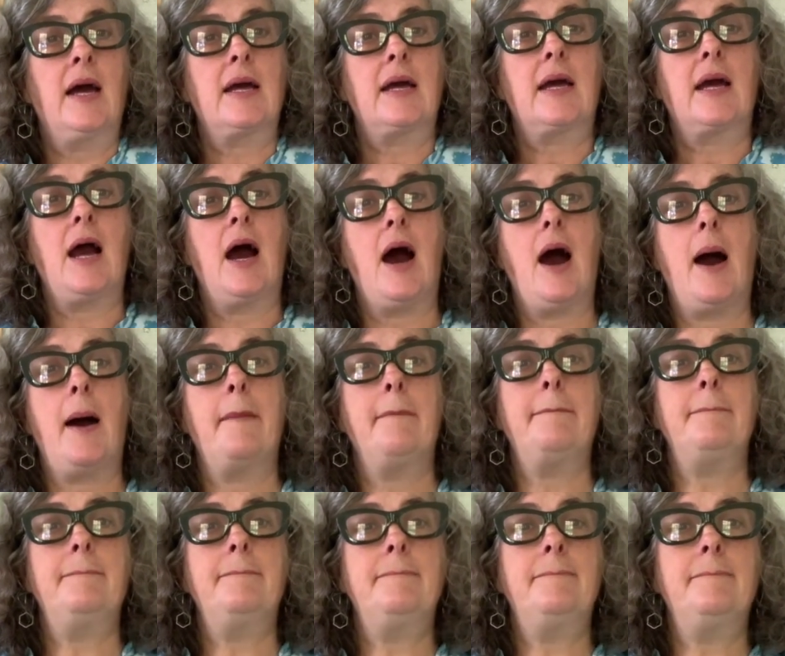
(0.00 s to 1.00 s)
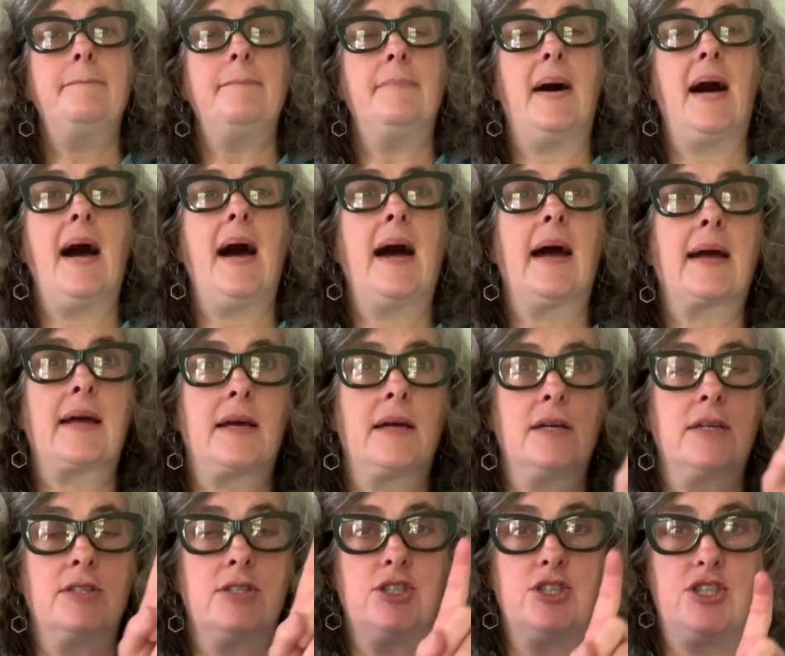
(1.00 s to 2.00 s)
come back,
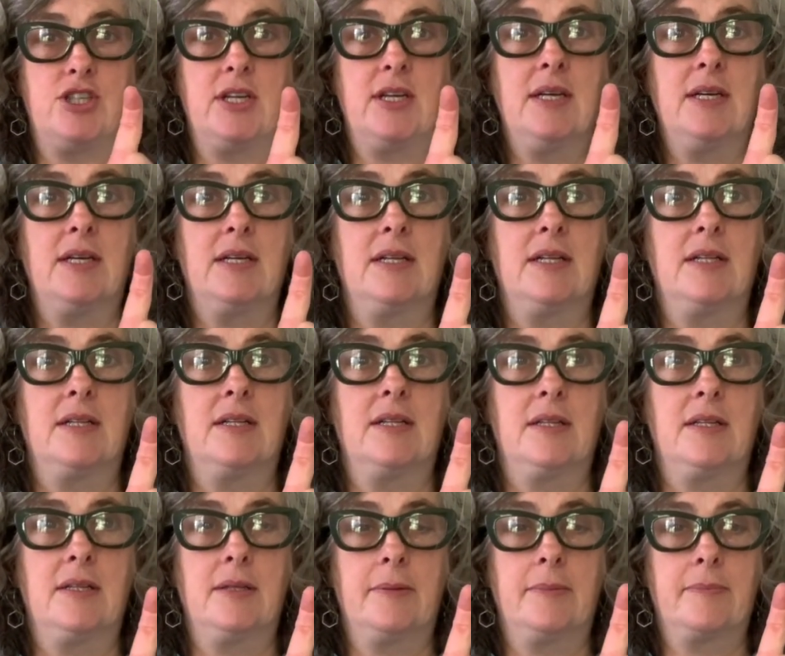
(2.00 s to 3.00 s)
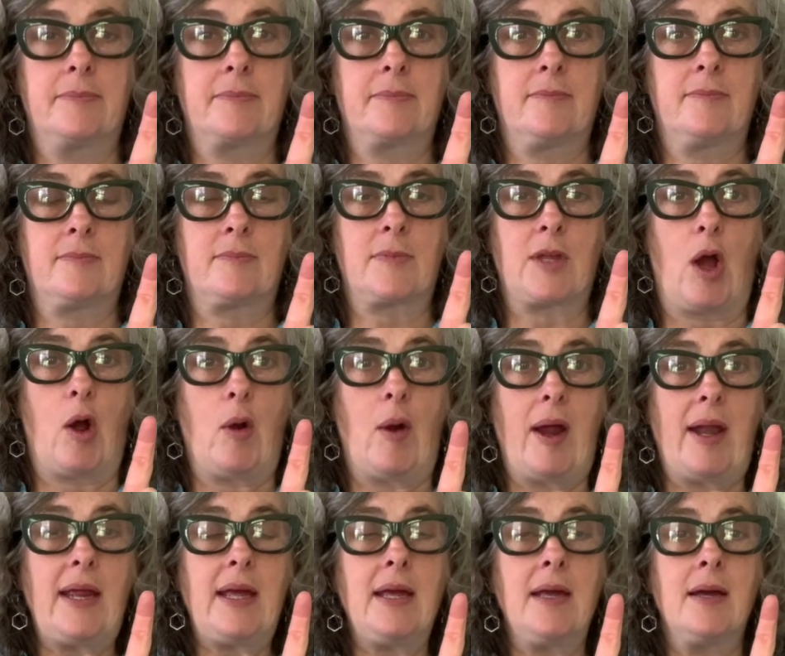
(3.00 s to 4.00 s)
Jill.
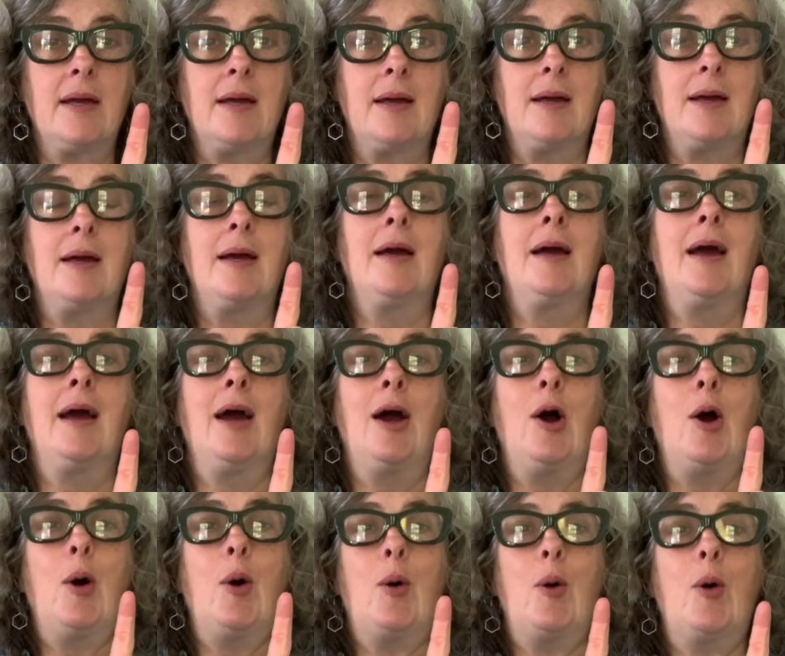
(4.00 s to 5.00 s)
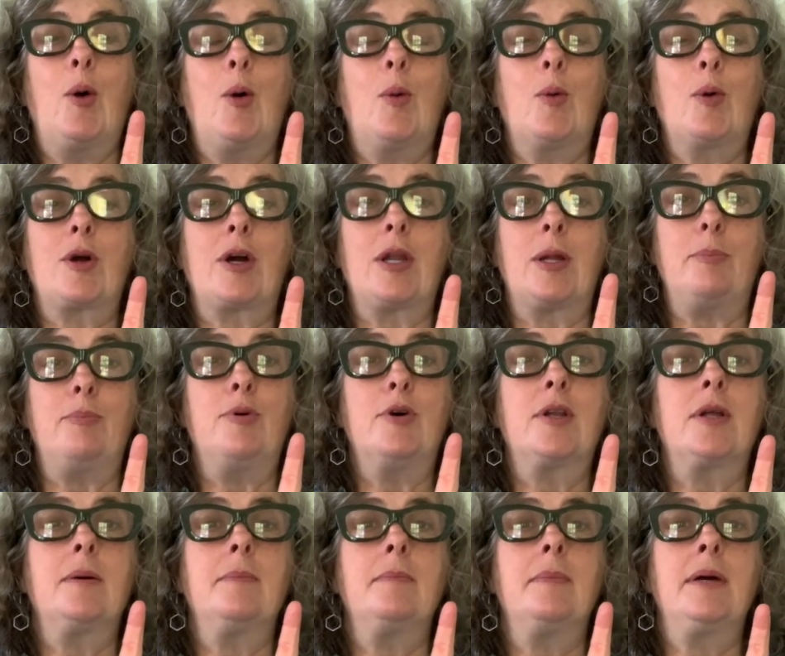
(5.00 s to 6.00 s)
Ready? We're gonna put
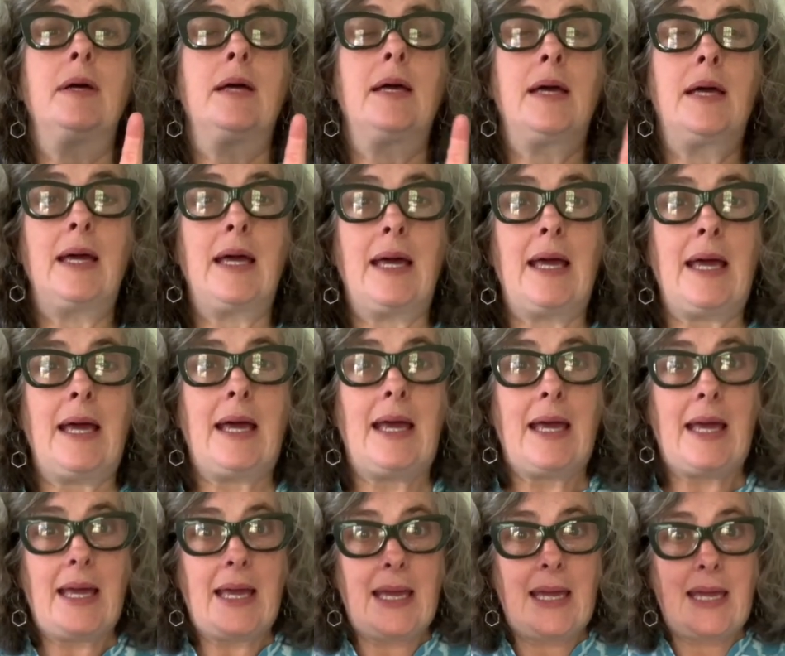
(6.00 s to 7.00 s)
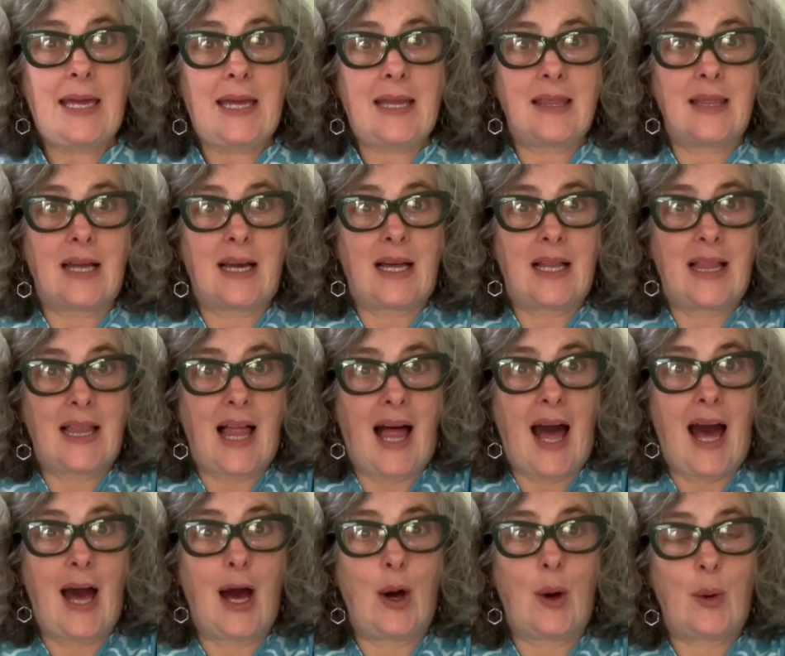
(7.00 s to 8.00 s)
them in the
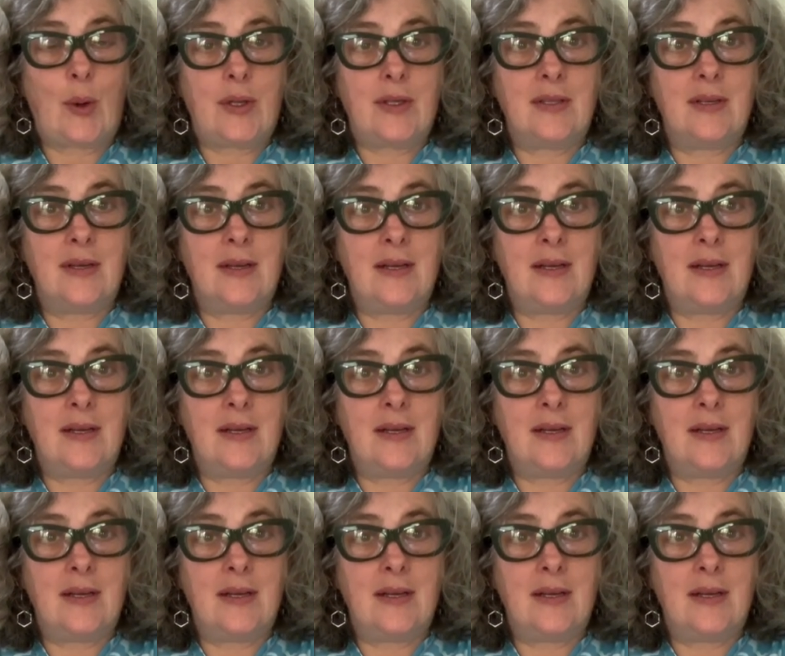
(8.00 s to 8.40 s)
clouds.